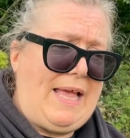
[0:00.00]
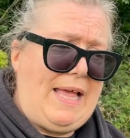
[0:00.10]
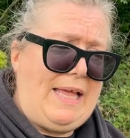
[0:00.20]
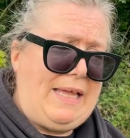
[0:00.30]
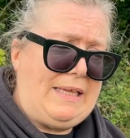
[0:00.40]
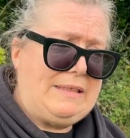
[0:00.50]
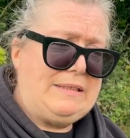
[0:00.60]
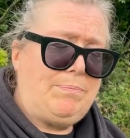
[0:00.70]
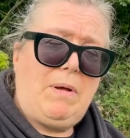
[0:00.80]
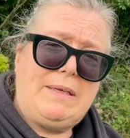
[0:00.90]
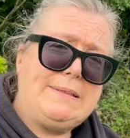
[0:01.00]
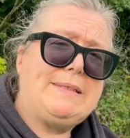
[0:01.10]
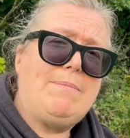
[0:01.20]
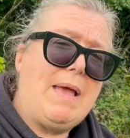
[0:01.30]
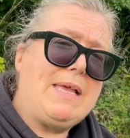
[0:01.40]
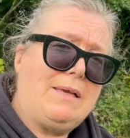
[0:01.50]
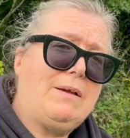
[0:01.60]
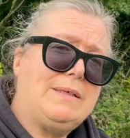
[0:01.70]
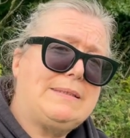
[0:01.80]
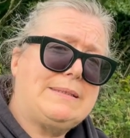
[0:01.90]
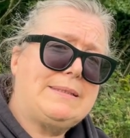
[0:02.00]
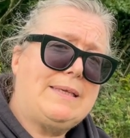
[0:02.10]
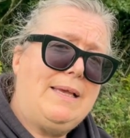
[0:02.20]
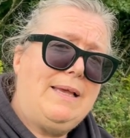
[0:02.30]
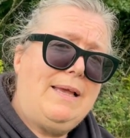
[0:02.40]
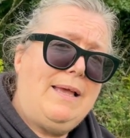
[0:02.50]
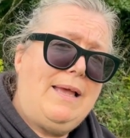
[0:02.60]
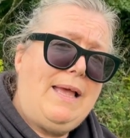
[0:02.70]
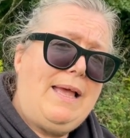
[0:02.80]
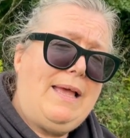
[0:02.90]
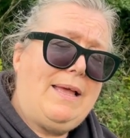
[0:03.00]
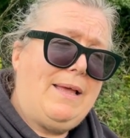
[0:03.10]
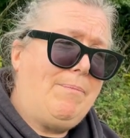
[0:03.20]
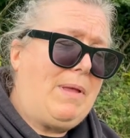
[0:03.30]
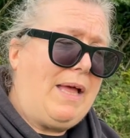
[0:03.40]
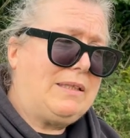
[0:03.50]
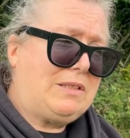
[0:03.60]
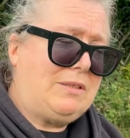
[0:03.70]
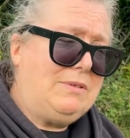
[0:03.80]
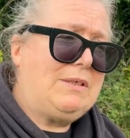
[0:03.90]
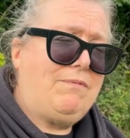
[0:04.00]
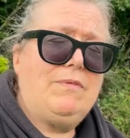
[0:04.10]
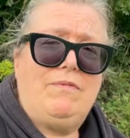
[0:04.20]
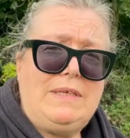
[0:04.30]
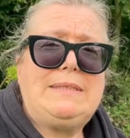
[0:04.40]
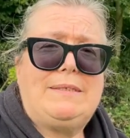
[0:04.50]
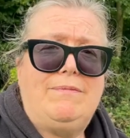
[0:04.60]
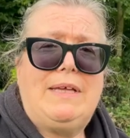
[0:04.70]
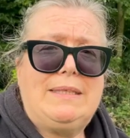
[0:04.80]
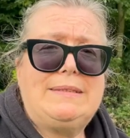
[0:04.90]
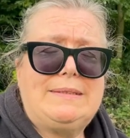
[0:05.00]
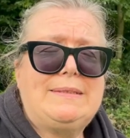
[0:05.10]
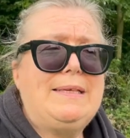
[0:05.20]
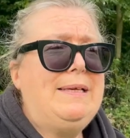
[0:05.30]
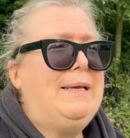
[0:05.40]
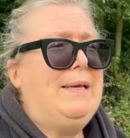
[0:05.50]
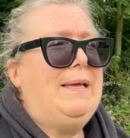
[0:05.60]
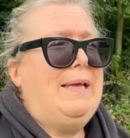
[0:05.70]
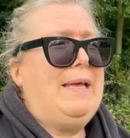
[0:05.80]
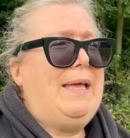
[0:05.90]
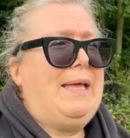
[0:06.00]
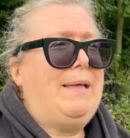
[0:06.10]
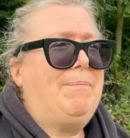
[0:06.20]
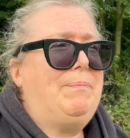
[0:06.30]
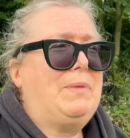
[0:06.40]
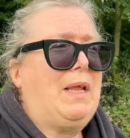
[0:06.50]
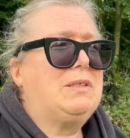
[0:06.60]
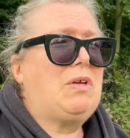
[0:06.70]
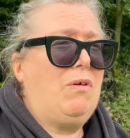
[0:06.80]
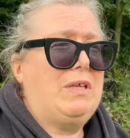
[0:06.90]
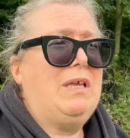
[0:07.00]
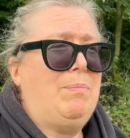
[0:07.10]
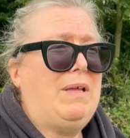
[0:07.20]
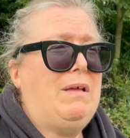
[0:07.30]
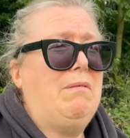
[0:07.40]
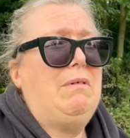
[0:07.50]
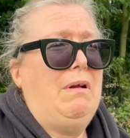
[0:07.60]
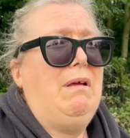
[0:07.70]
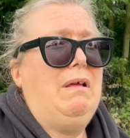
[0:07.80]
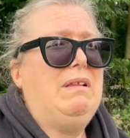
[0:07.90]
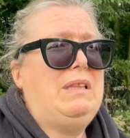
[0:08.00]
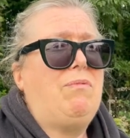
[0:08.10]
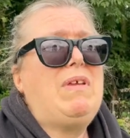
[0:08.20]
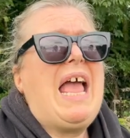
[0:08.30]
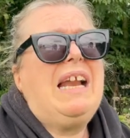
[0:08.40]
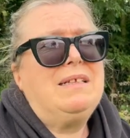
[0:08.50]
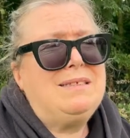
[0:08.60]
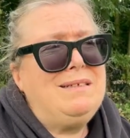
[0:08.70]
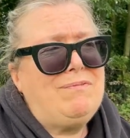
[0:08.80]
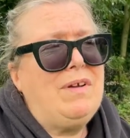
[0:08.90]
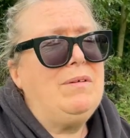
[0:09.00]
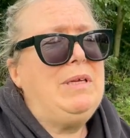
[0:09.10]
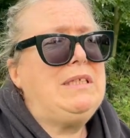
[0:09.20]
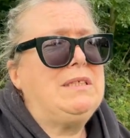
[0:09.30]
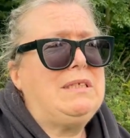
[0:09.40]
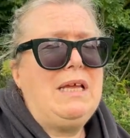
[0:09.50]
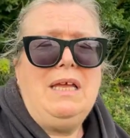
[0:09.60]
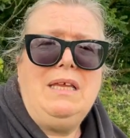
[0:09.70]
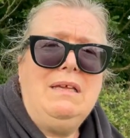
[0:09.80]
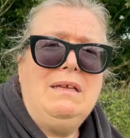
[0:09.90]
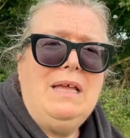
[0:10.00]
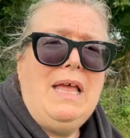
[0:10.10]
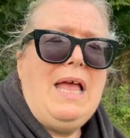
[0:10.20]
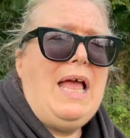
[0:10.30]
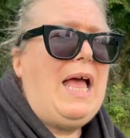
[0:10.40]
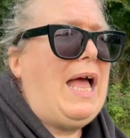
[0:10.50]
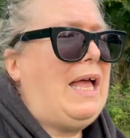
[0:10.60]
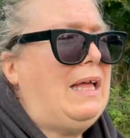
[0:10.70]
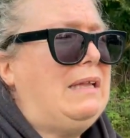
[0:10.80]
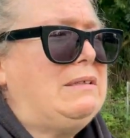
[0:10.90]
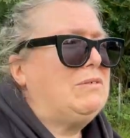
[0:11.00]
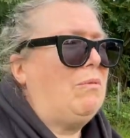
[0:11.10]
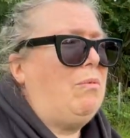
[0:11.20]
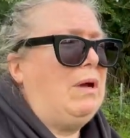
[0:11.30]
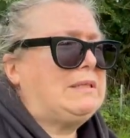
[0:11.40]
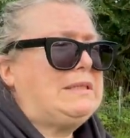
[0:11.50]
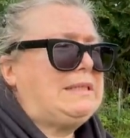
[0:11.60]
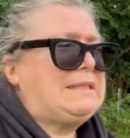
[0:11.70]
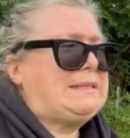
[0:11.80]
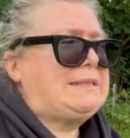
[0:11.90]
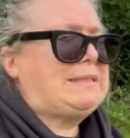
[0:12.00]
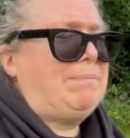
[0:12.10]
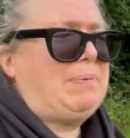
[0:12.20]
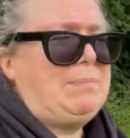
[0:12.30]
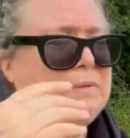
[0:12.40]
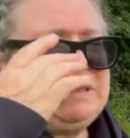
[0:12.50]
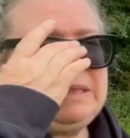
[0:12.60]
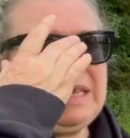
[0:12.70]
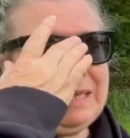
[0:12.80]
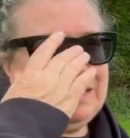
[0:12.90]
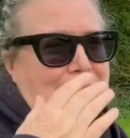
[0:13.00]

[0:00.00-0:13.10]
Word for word: and policymakers um, at two different feast events, um, talking about the reality of farming today mm -hmm. and what it is people think